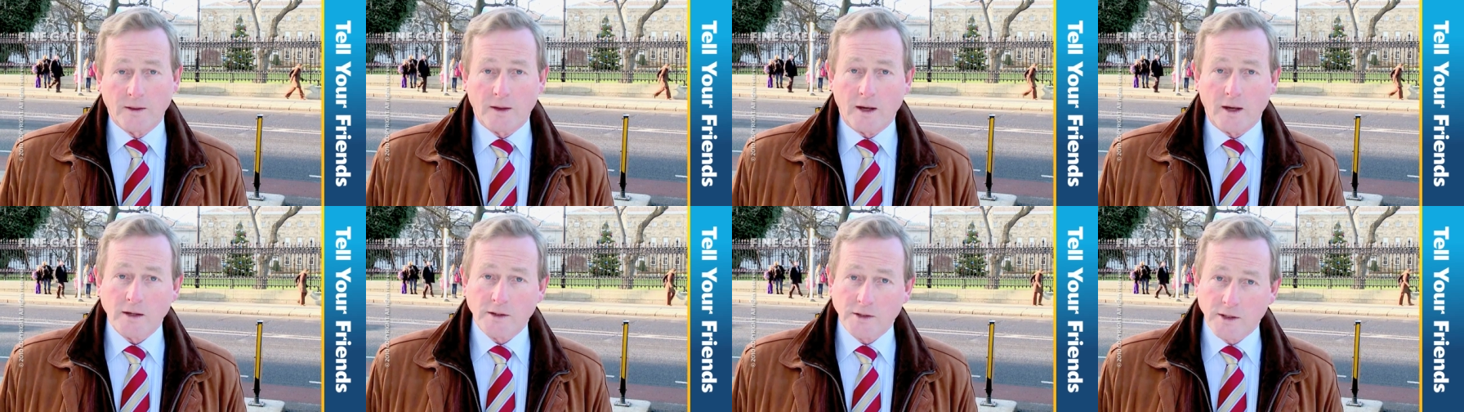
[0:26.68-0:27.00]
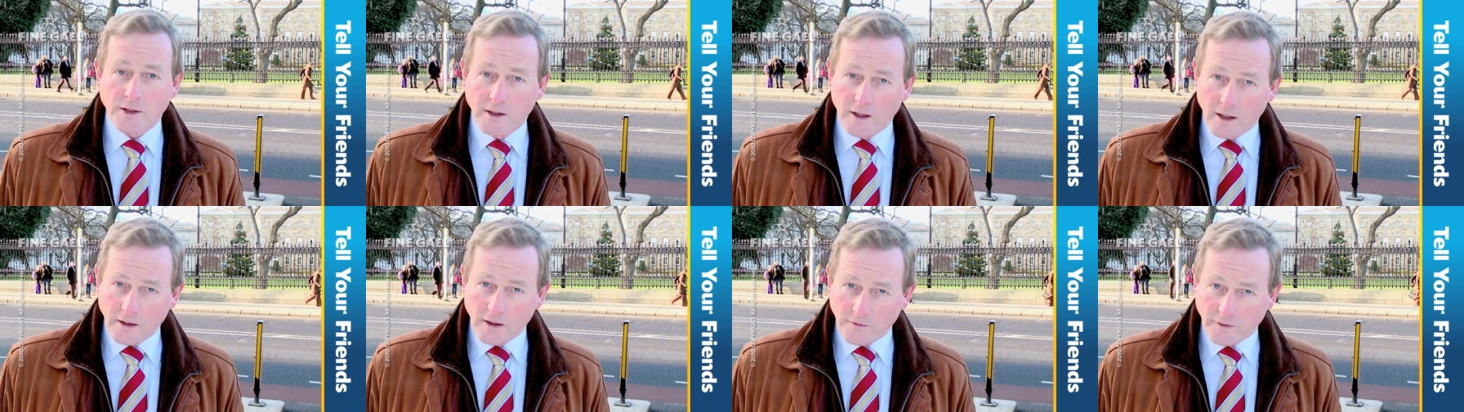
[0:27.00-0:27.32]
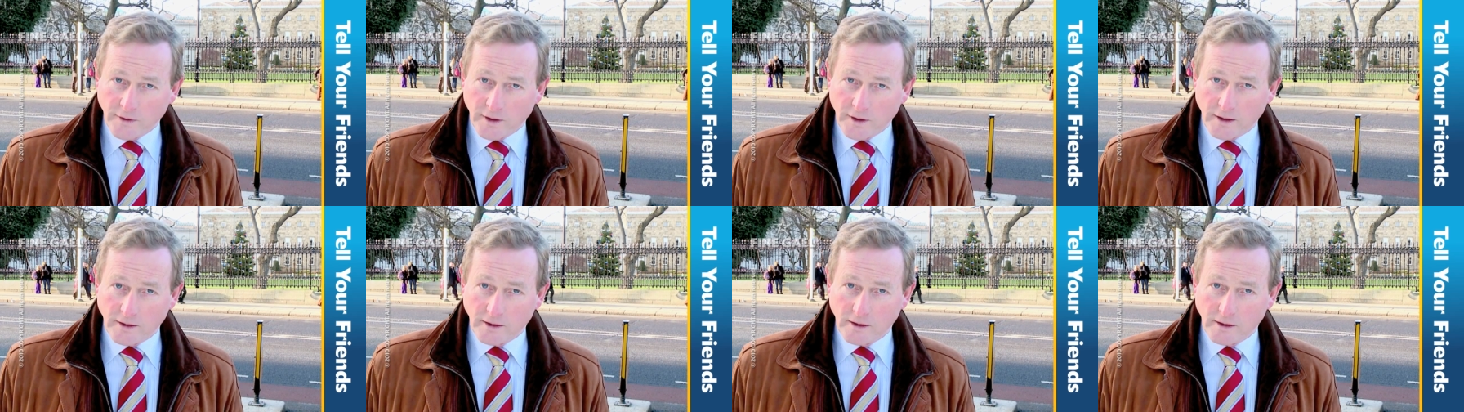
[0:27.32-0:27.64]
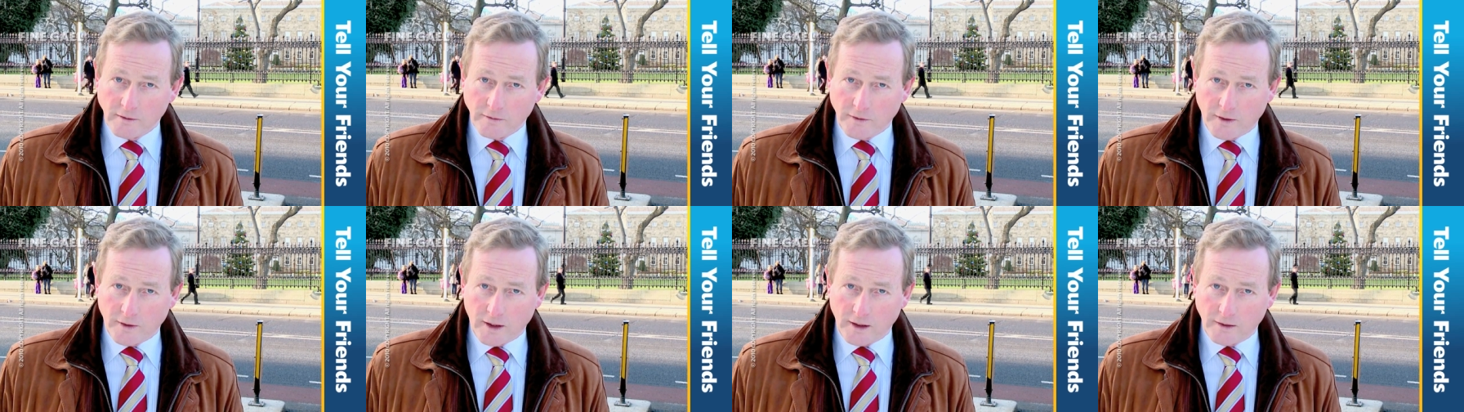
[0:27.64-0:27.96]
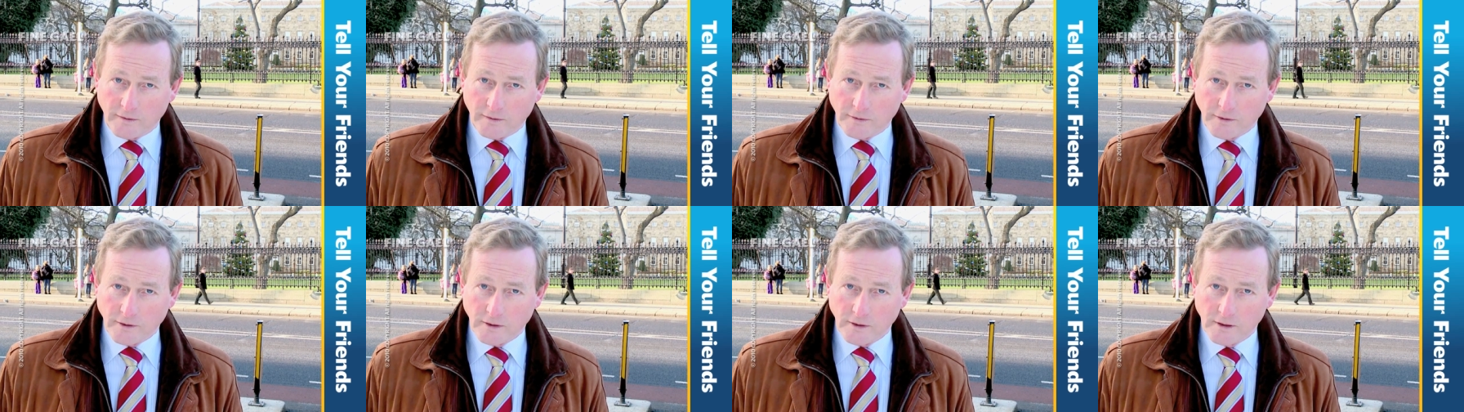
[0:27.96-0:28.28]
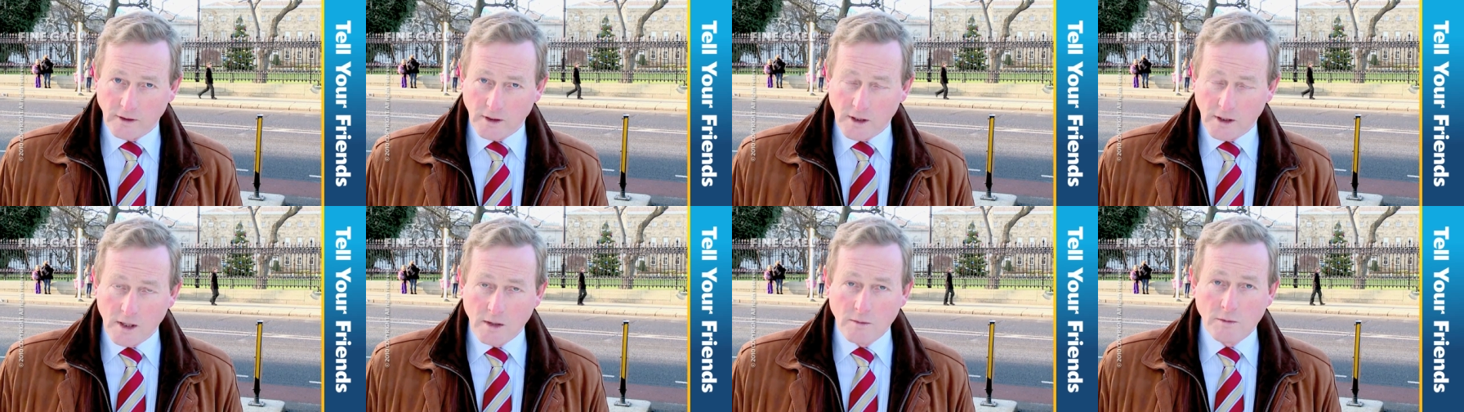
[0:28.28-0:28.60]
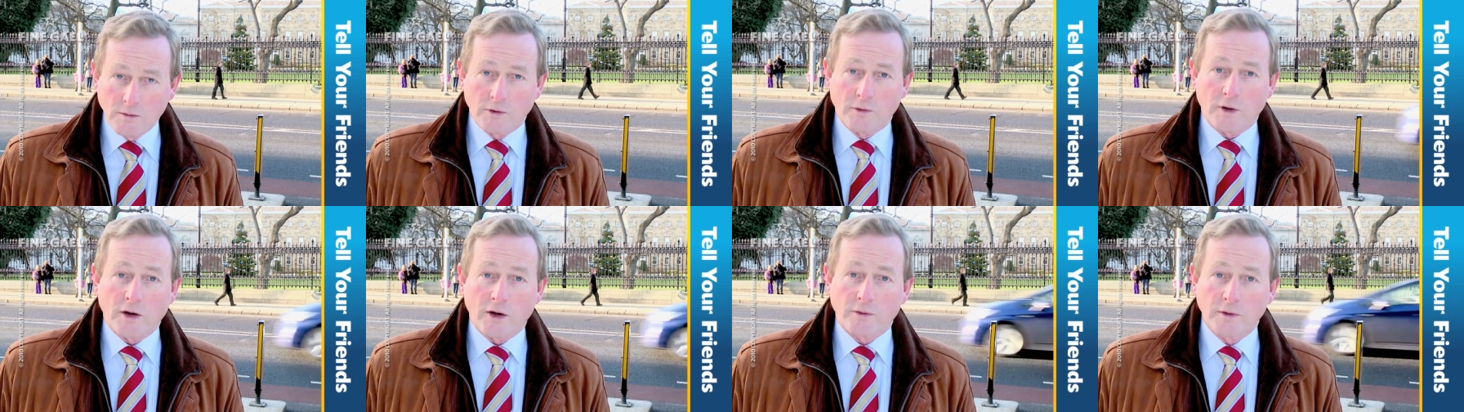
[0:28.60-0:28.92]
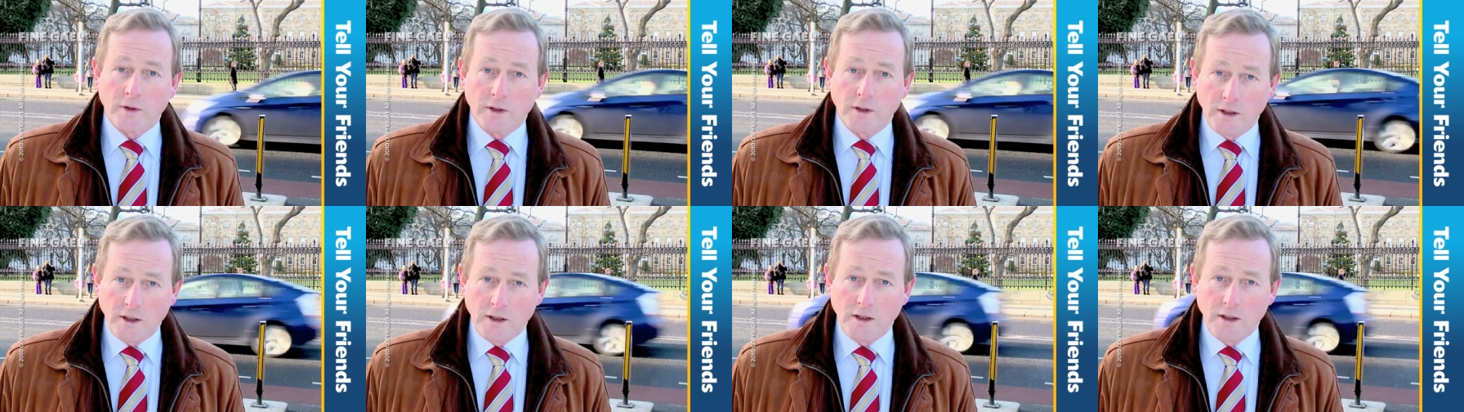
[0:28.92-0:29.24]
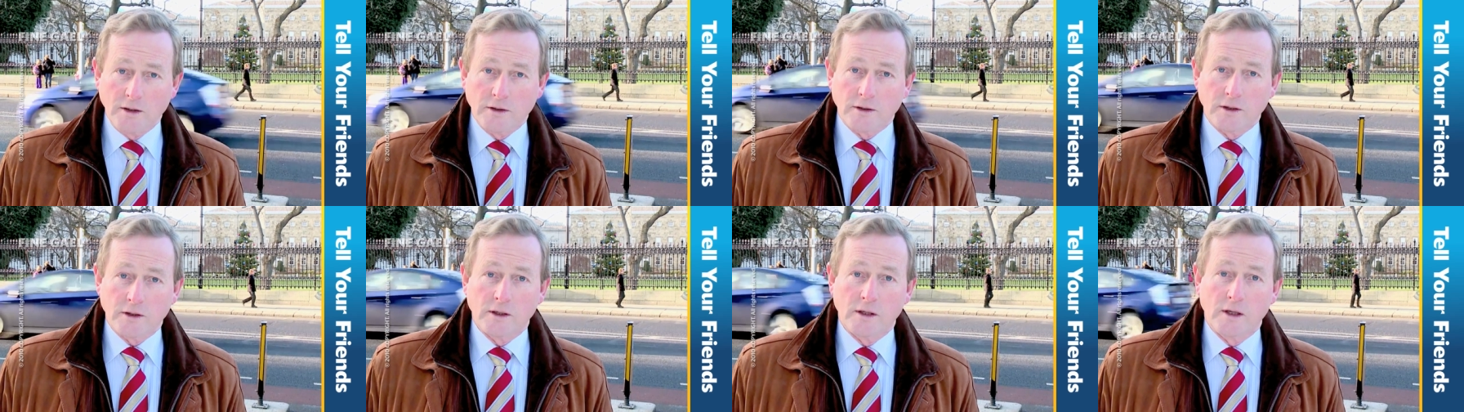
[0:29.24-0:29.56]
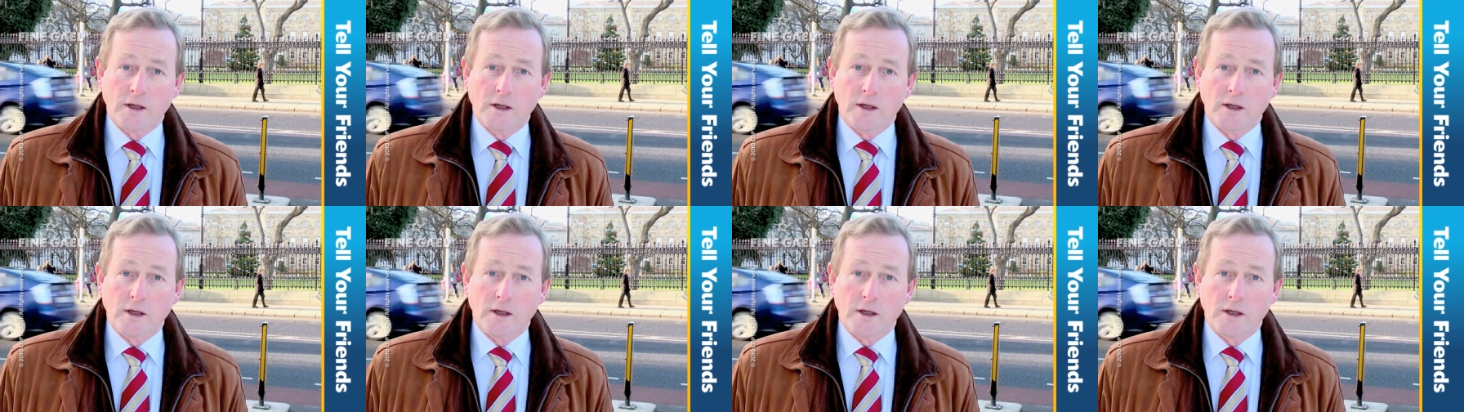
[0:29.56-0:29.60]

Thanks again for getting involved. But what we need